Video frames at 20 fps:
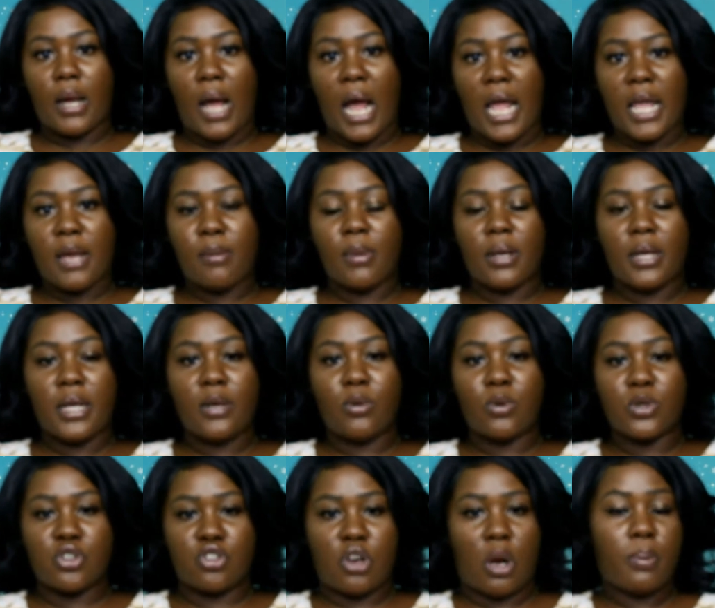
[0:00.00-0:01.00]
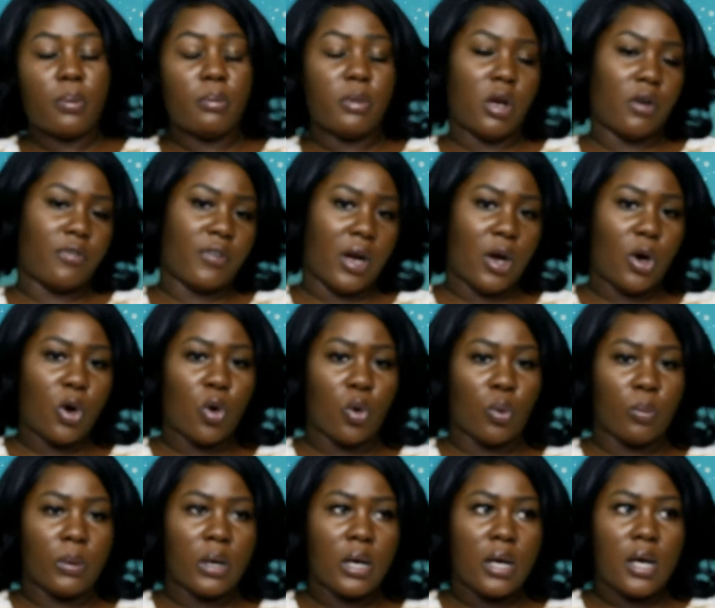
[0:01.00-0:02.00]
he was dropping me off at
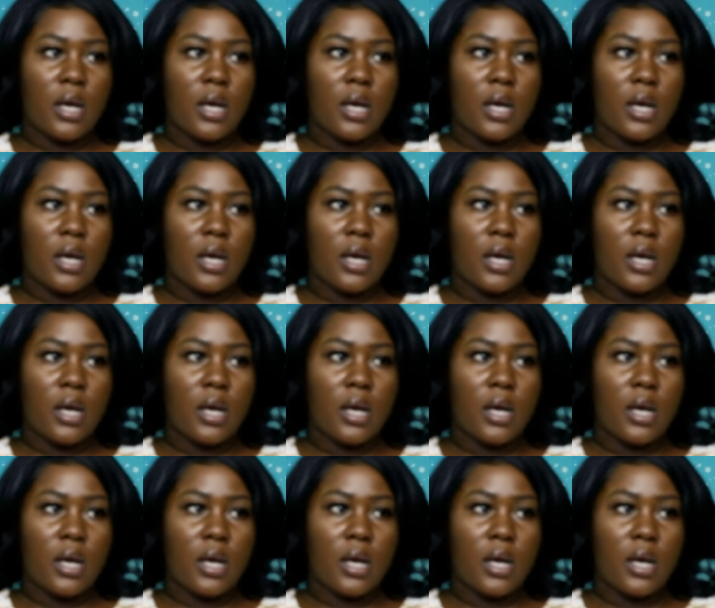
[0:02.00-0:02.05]
home.